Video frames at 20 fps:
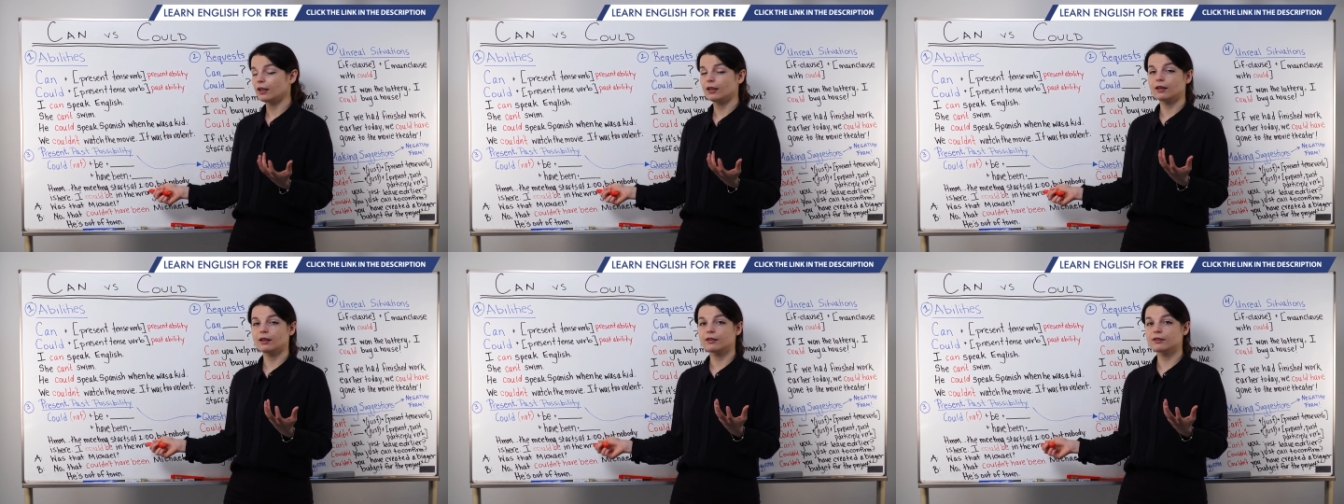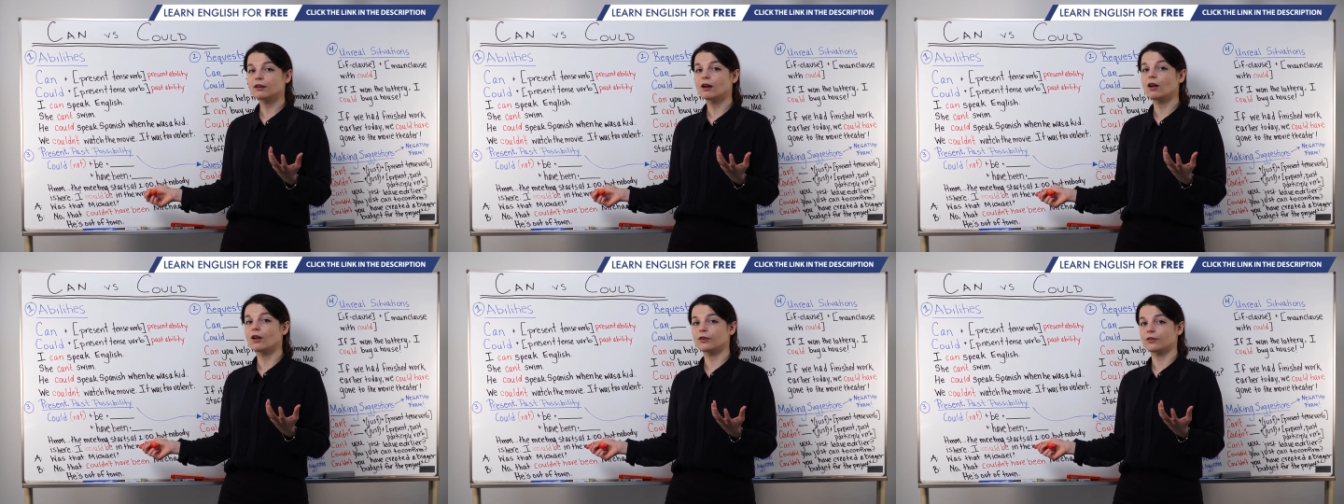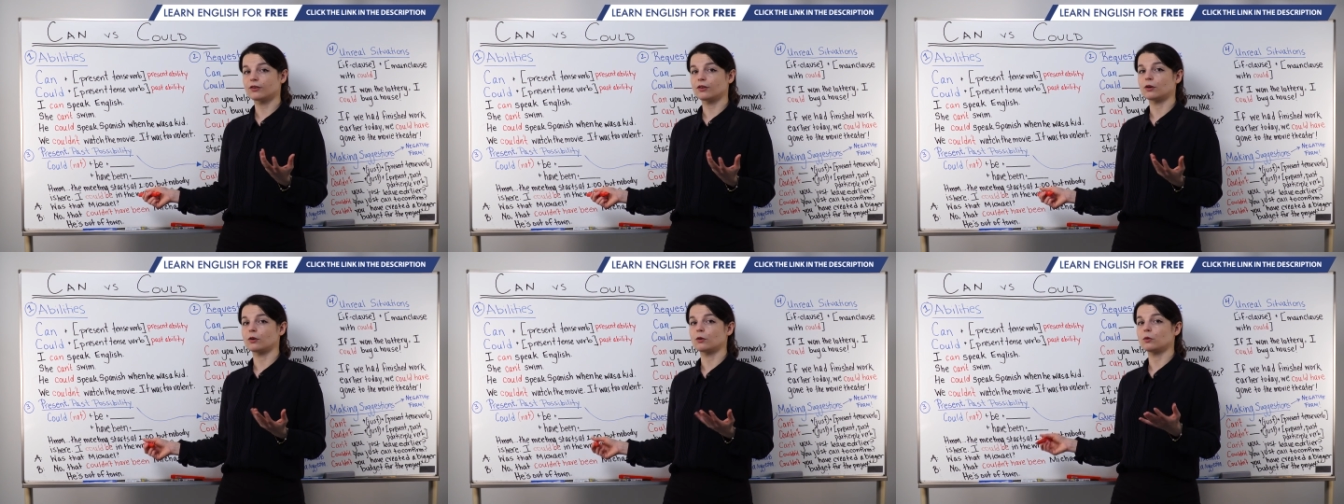is
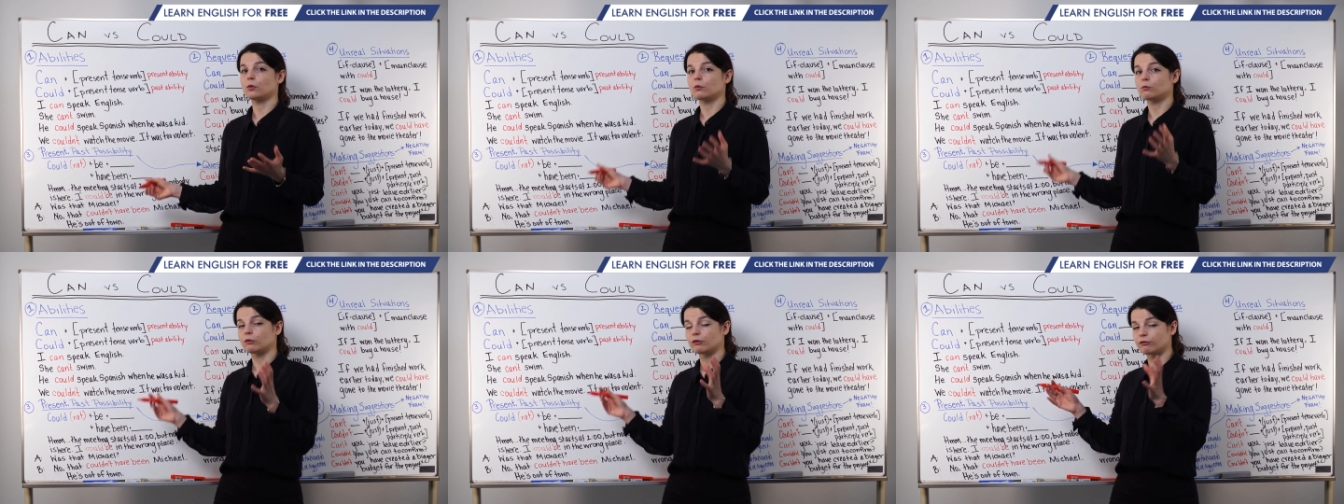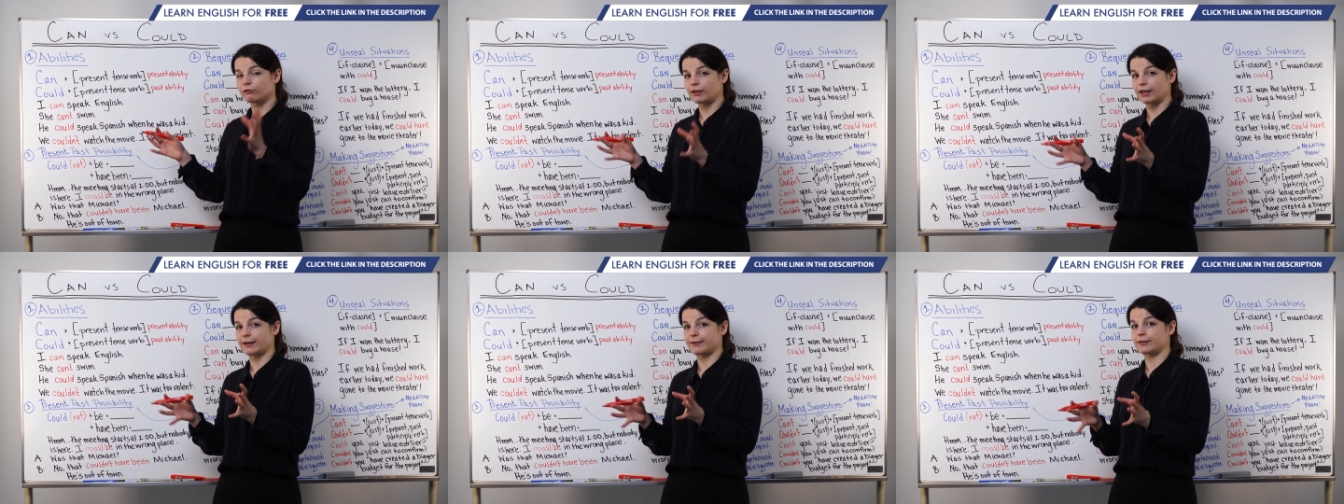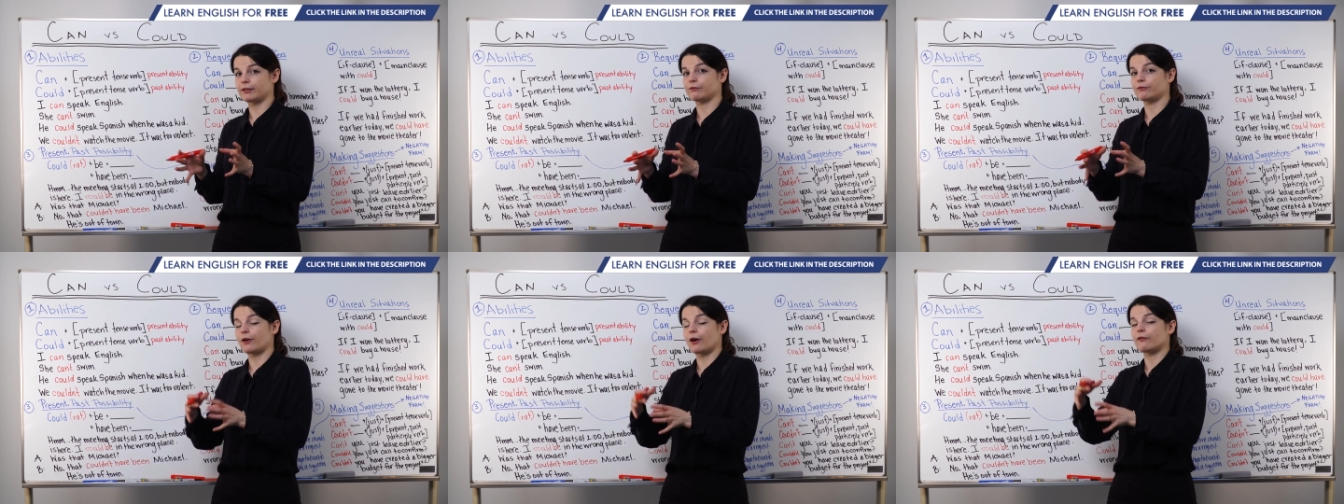also
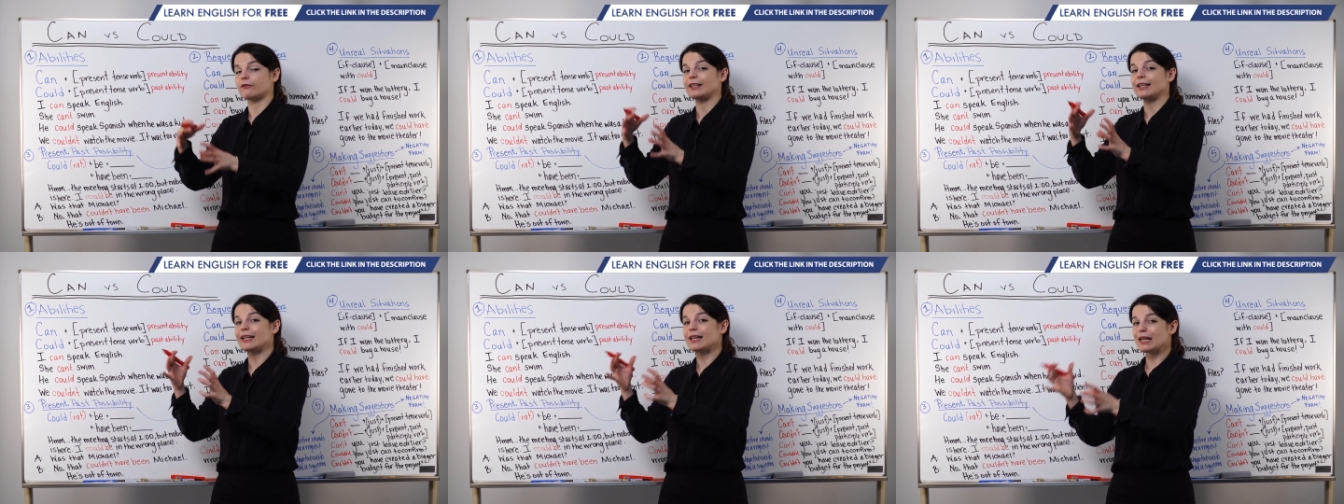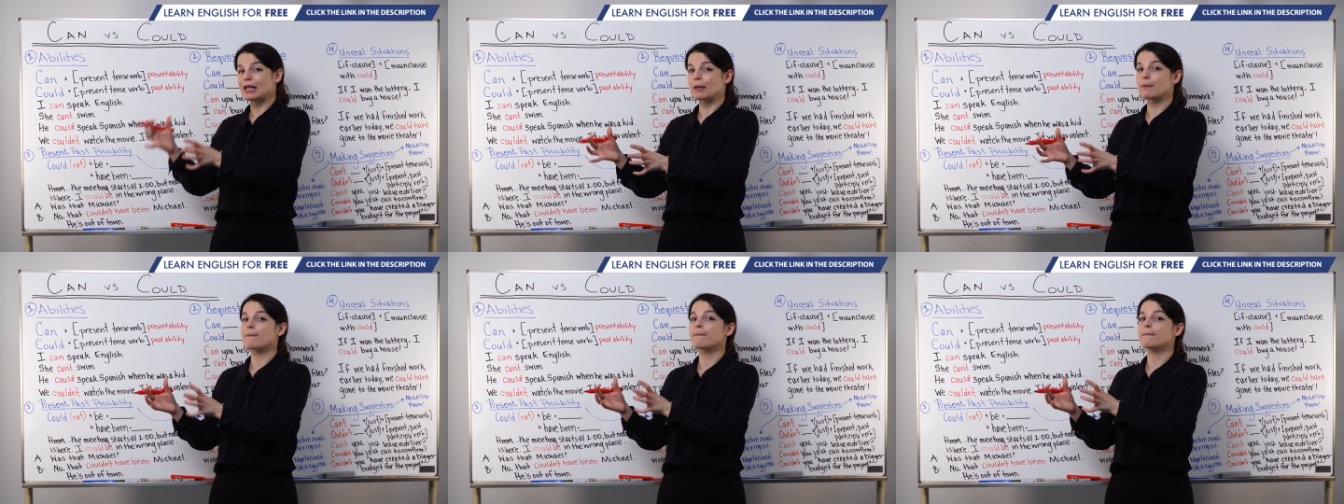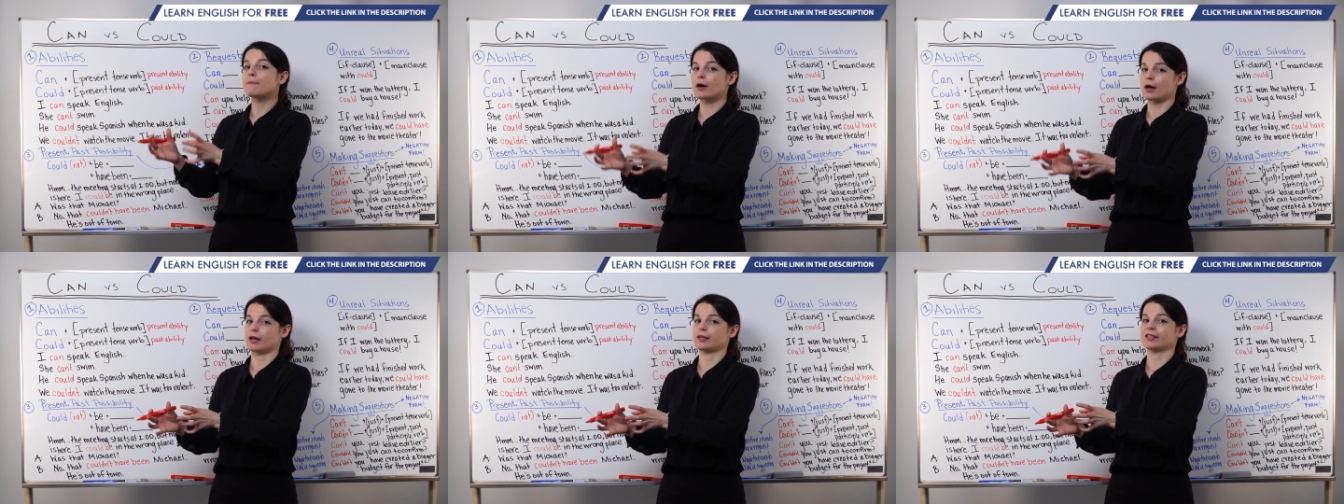reflective of an
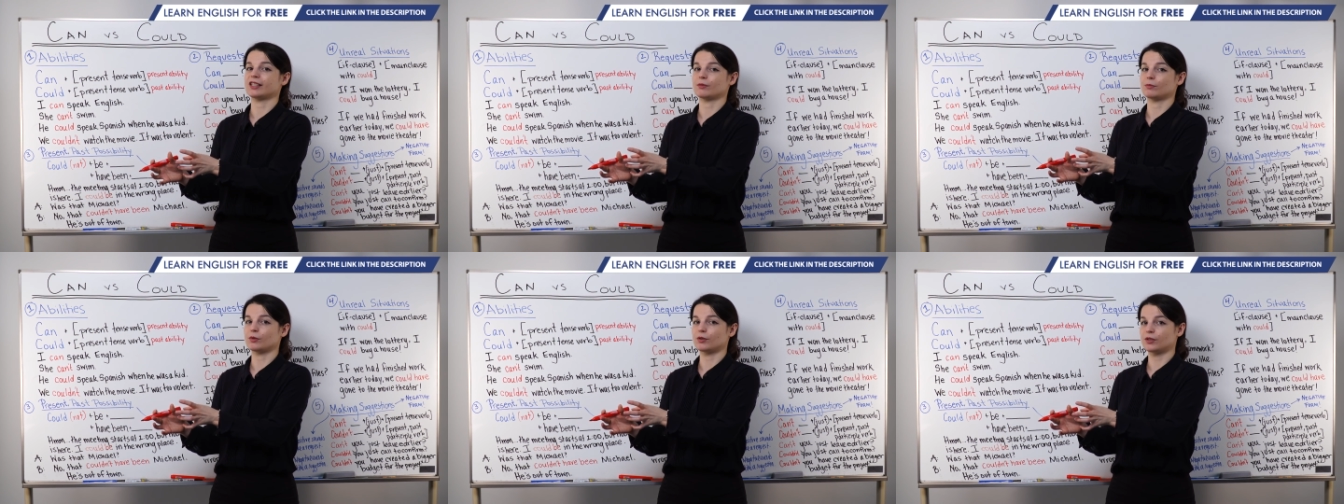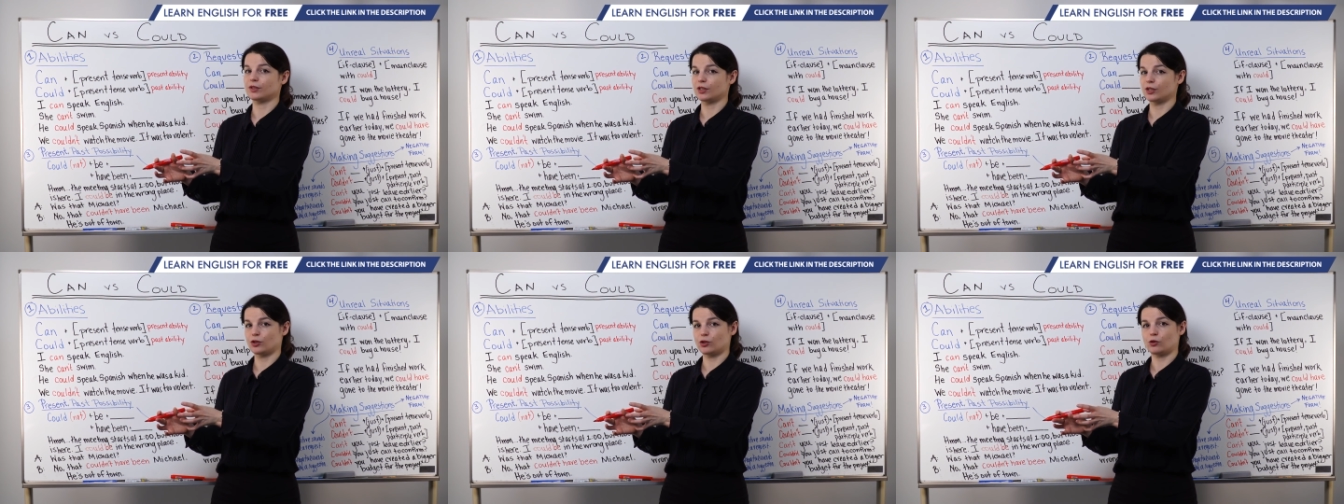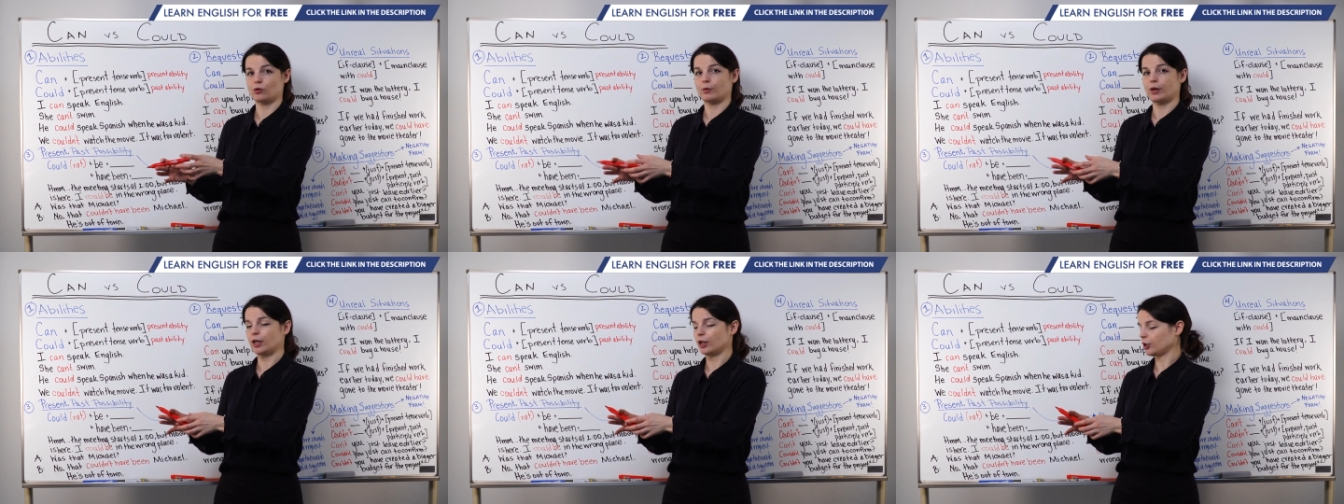impossible
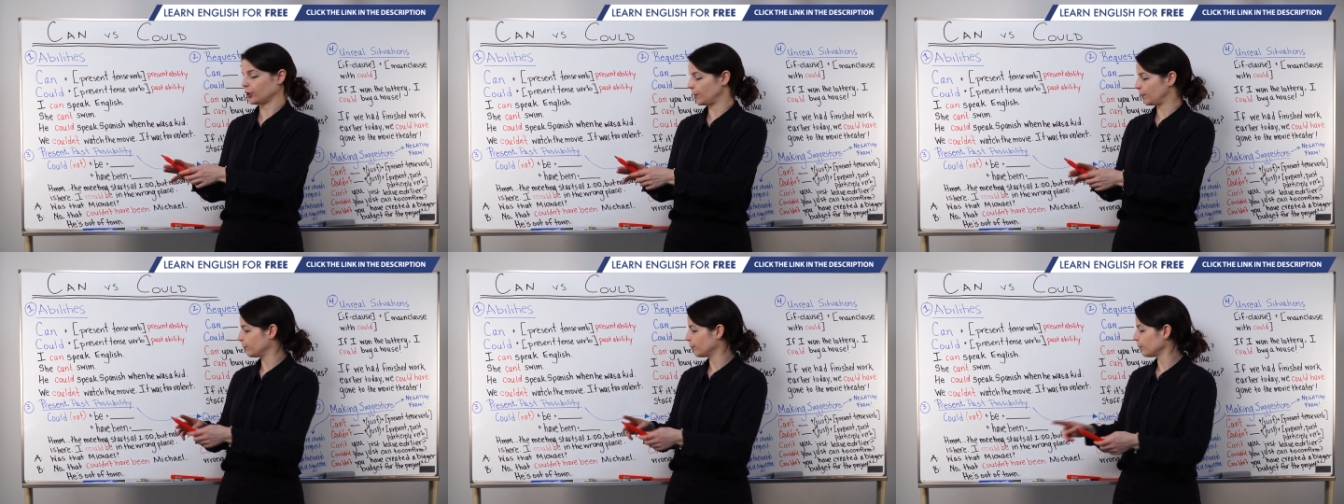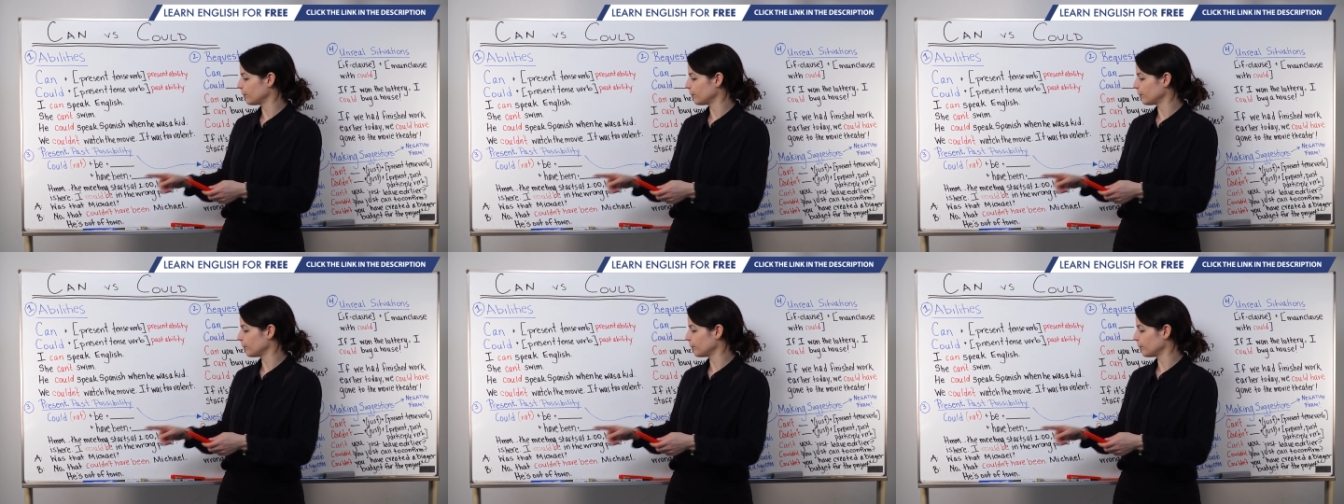situation.